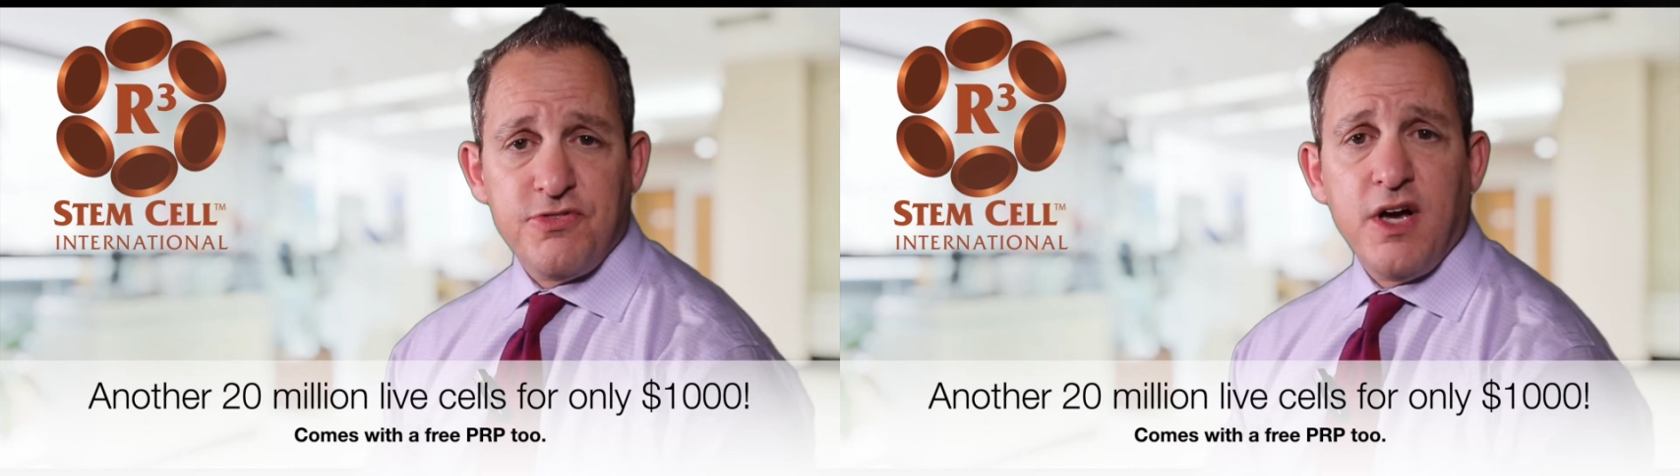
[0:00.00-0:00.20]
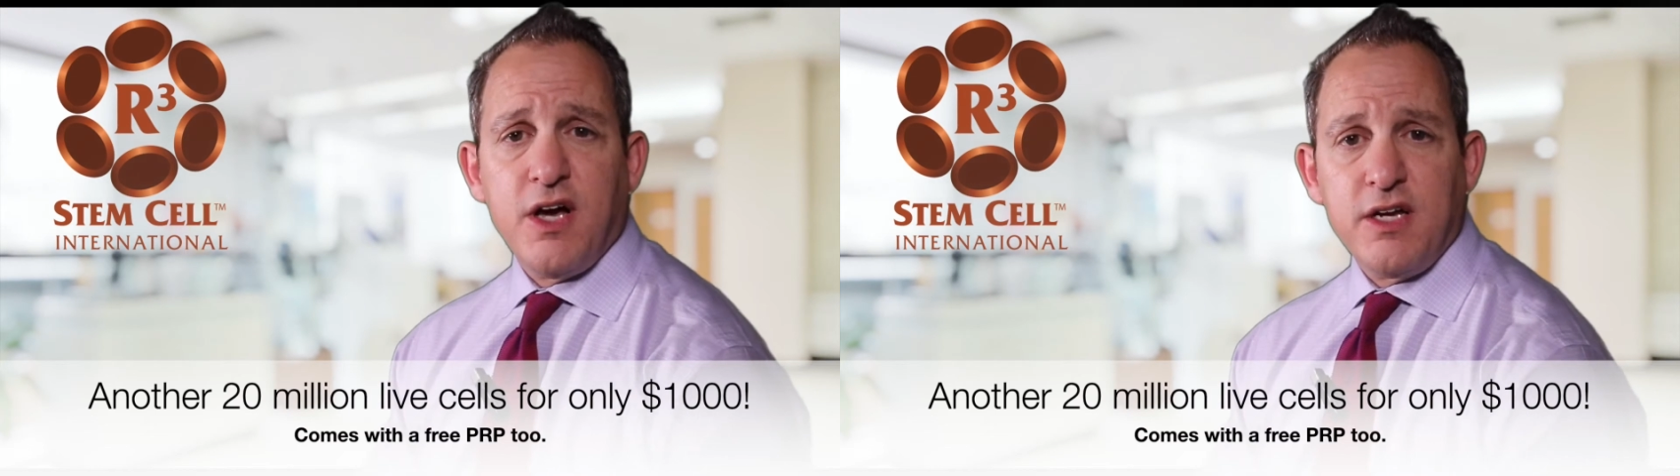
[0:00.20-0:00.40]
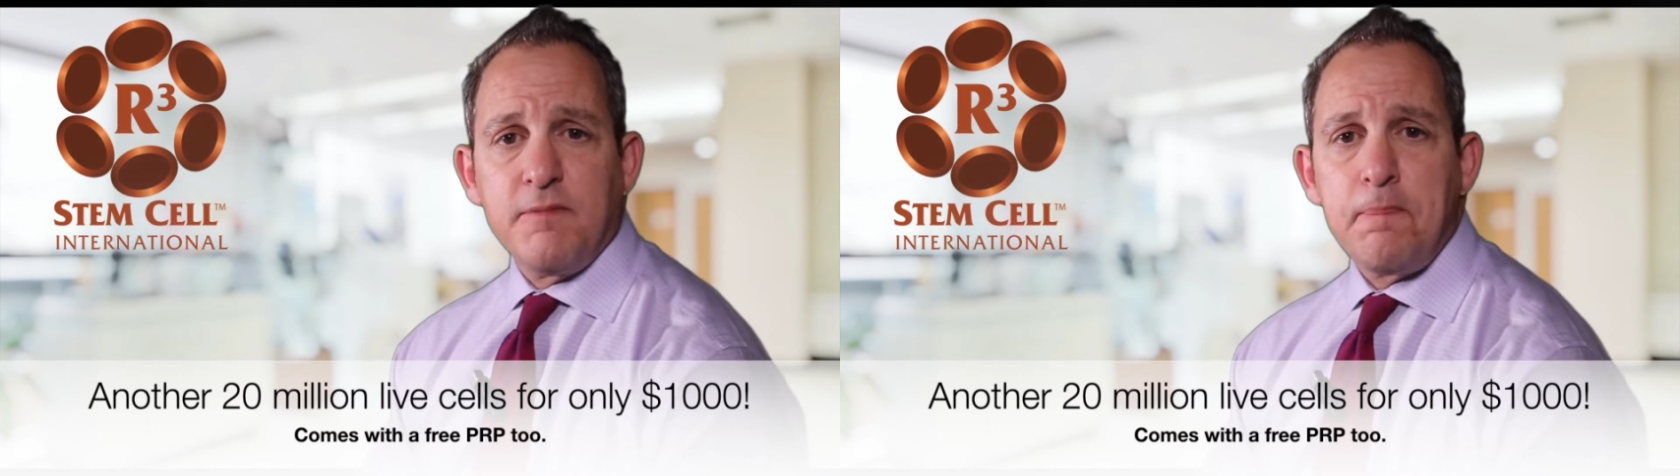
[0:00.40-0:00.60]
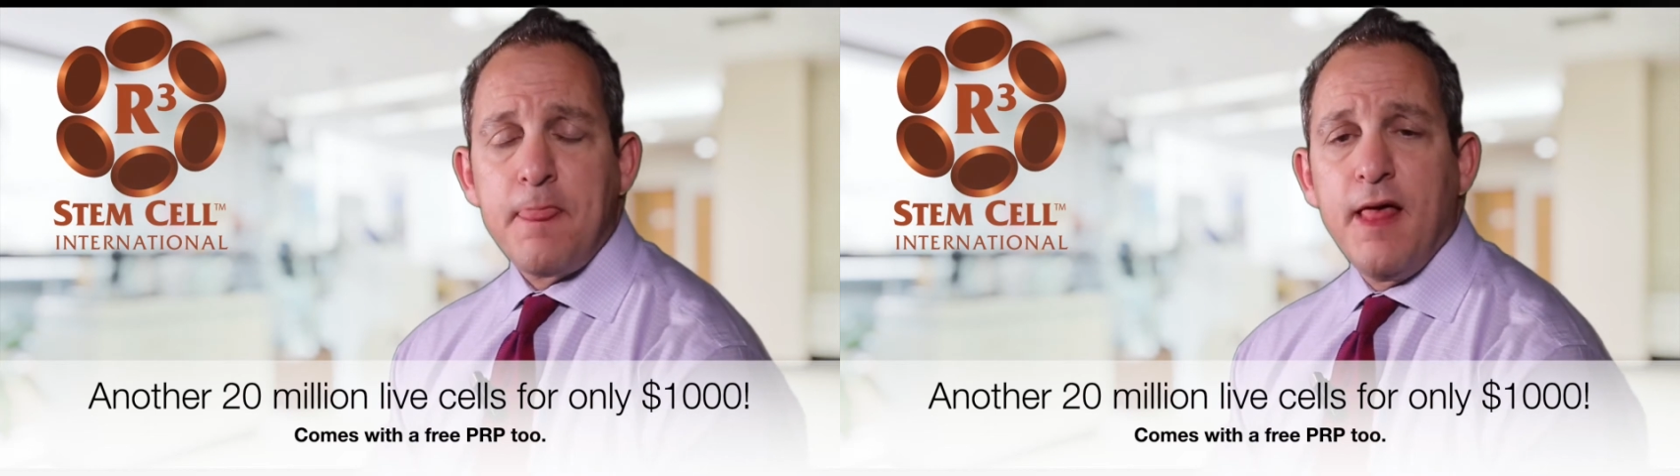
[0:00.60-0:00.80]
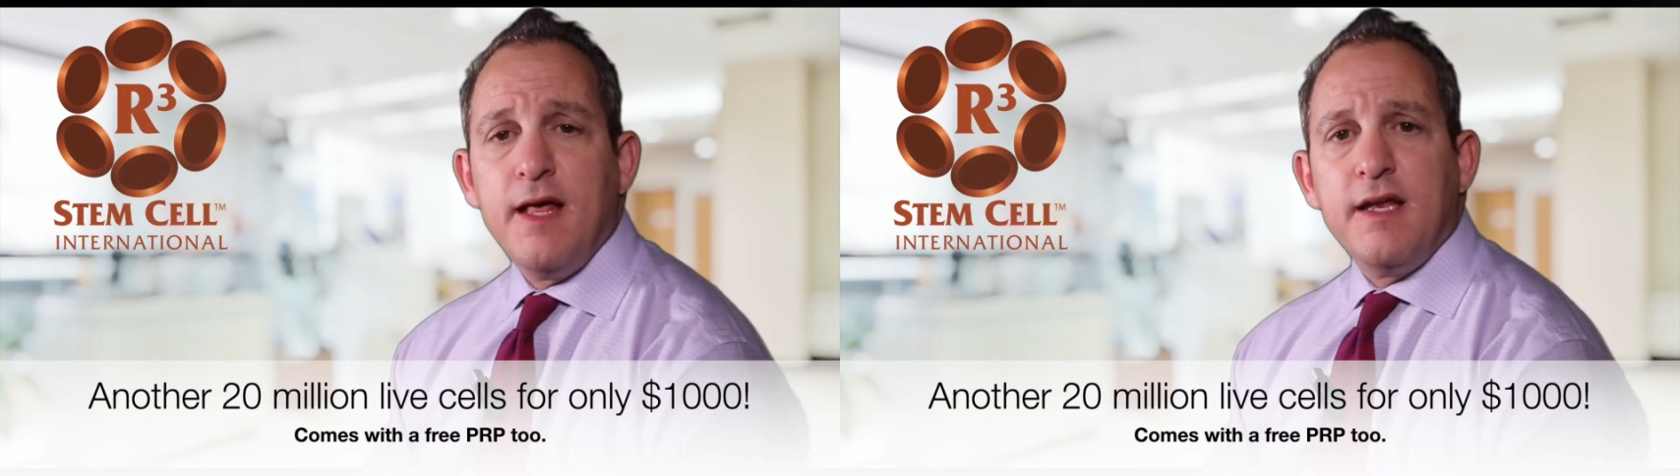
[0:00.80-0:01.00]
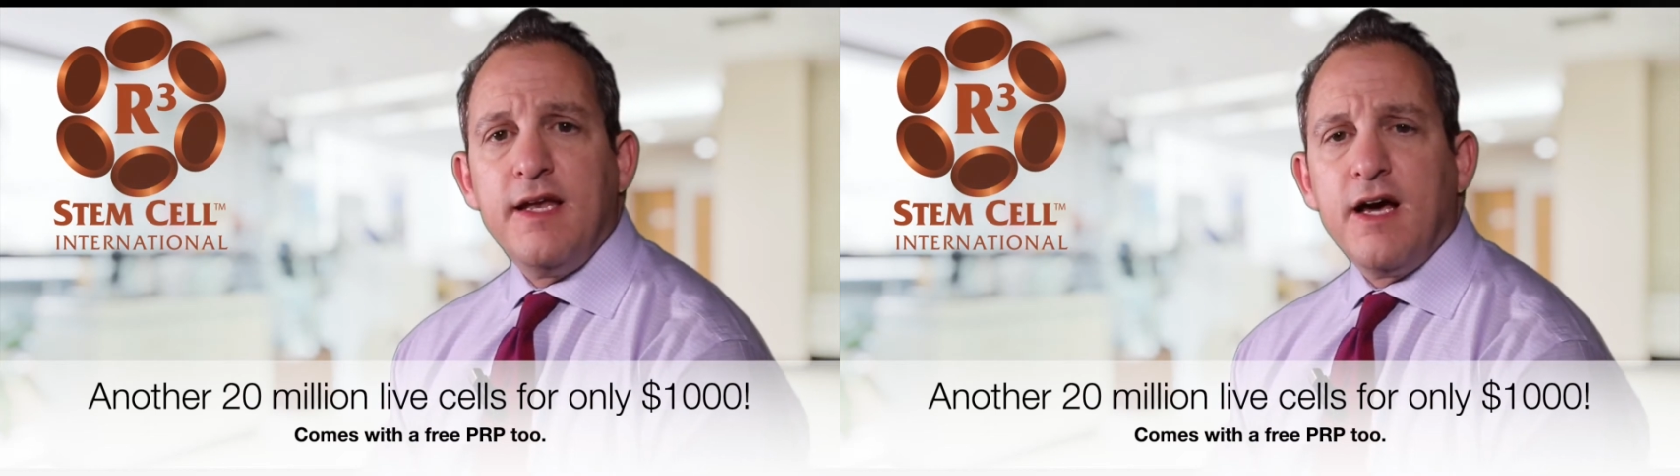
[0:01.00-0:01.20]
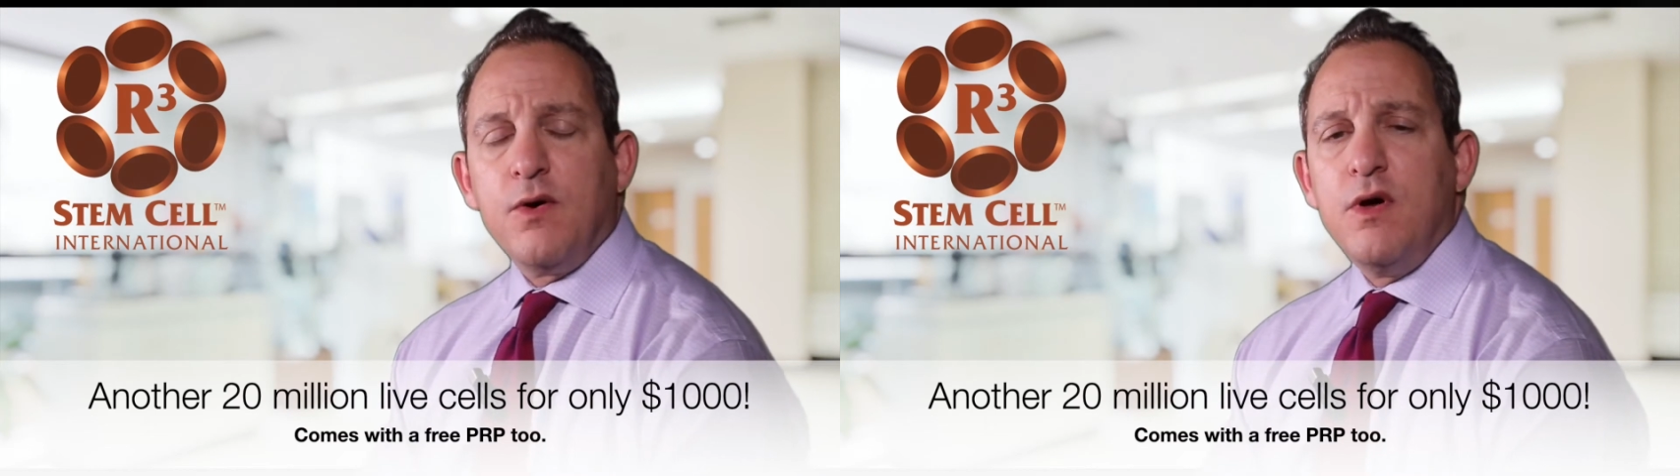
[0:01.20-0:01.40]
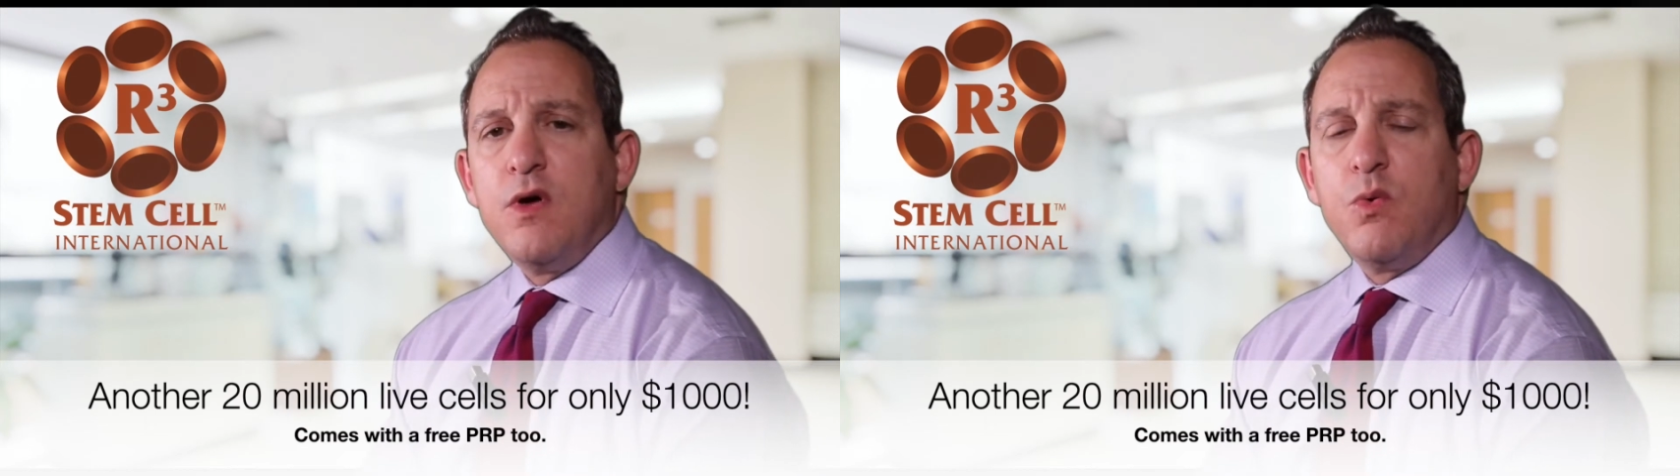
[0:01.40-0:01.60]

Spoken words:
fine. Now,